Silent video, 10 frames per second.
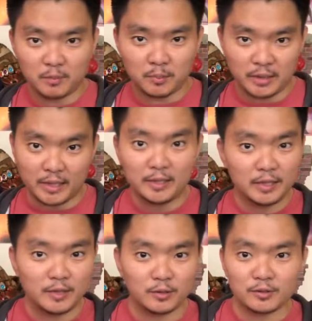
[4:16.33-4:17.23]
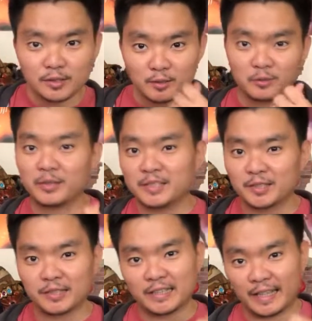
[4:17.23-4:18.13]
but I didn't know that the
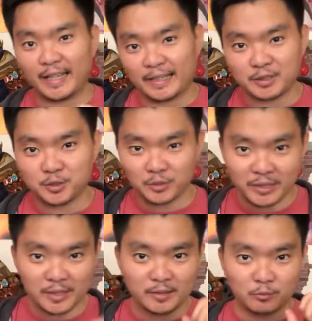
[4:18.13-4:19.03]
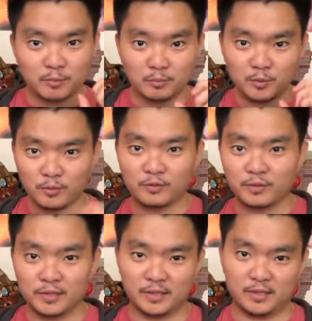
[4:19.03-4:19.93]
eraser can actually remove
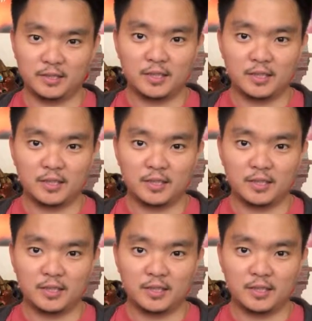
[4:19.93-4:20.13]
it.